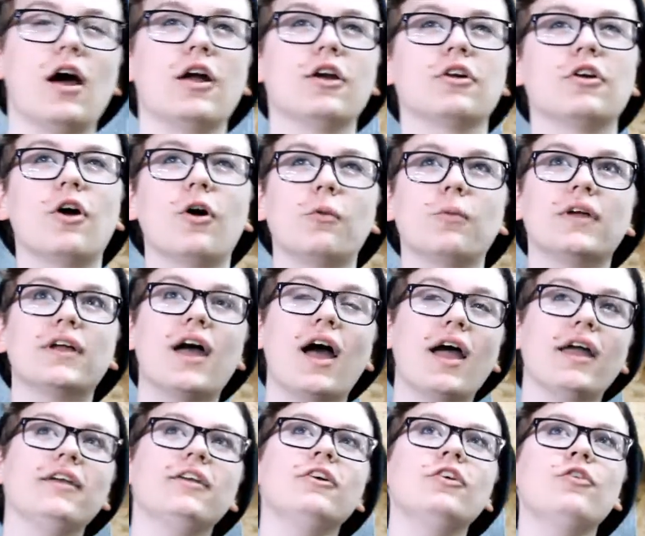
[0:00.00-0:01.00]
I don't know, we
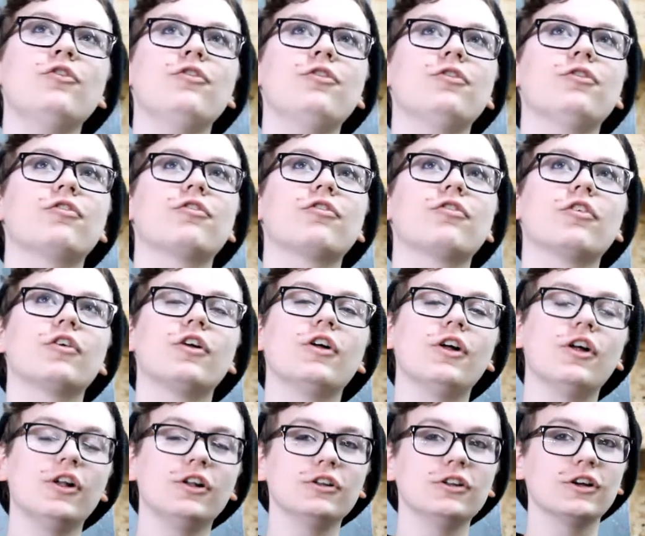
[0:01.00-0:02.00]
kind of
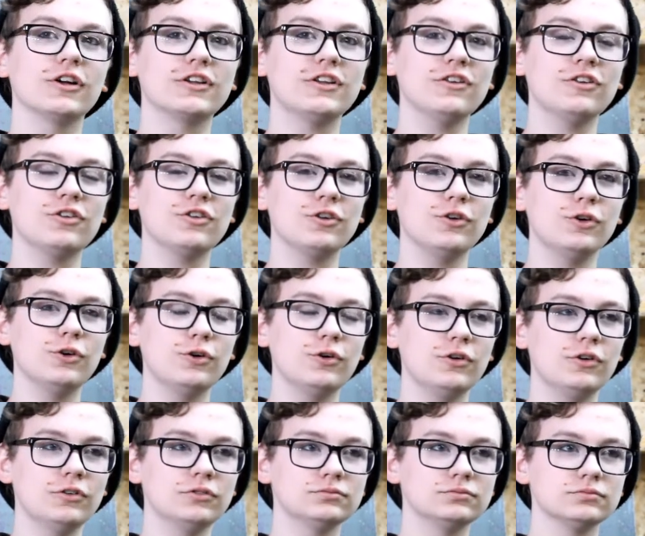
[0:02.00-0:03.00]
looked
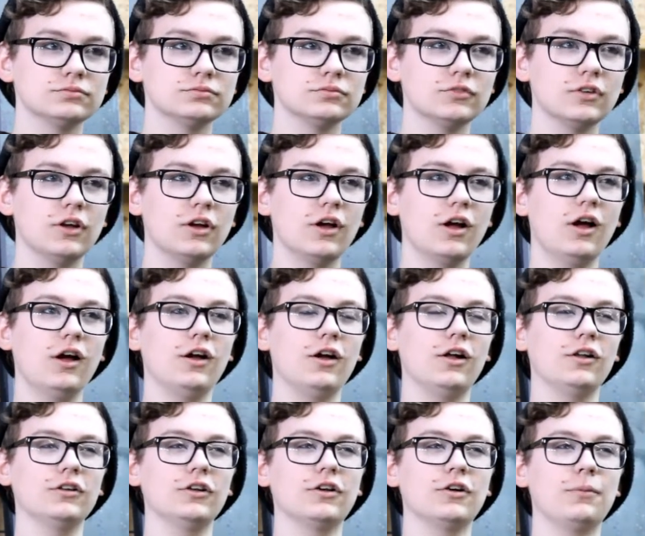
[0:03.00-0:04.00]
into
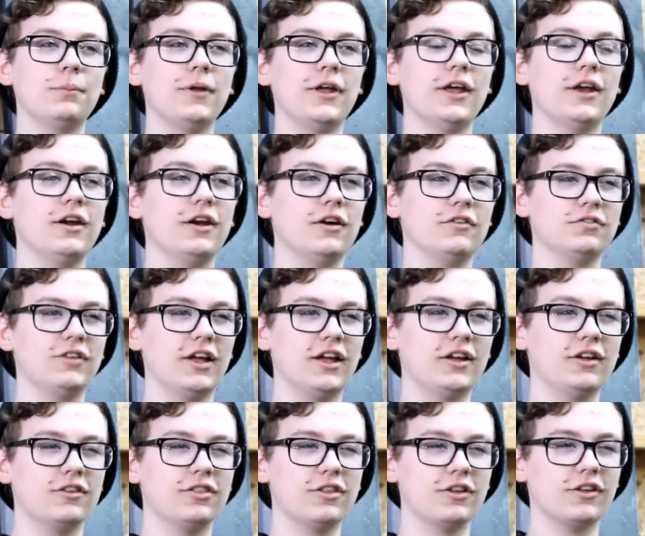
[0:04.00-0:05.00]
a little bit of
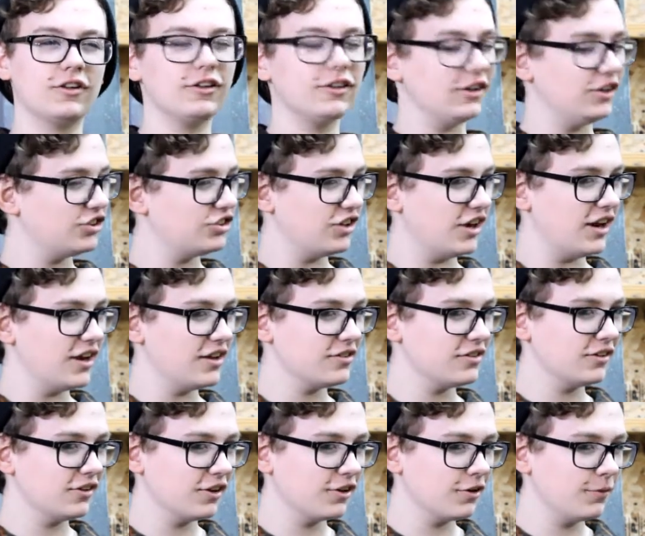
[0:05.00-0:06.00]
like the cliches
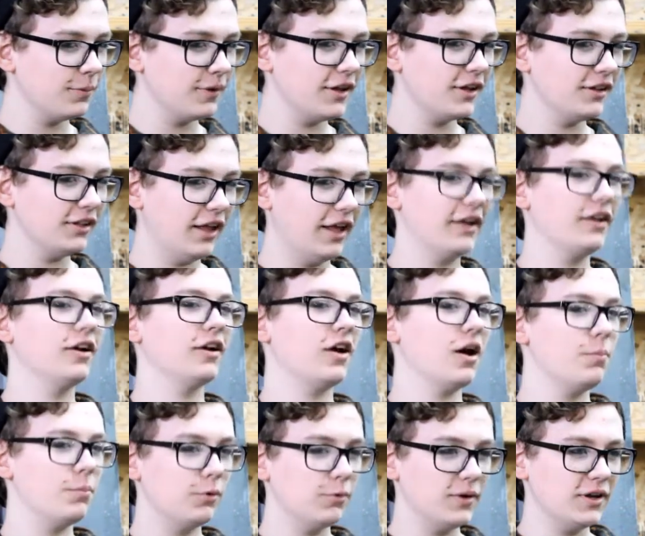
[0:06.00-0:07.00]
a little bit like a
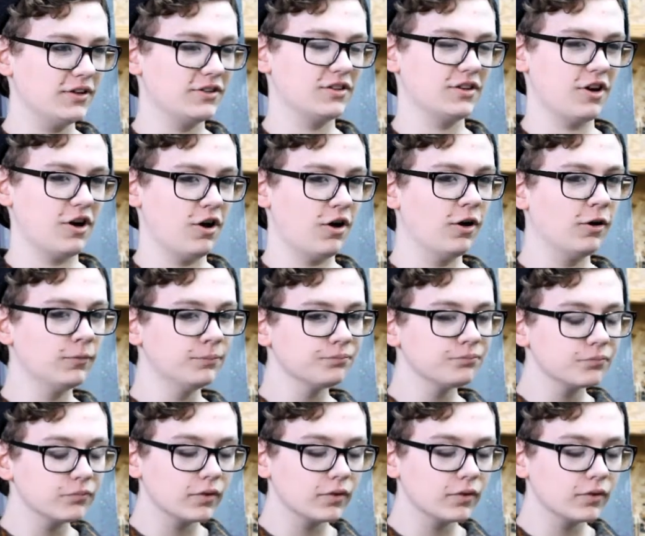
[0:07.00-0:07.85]
couple weeks ago,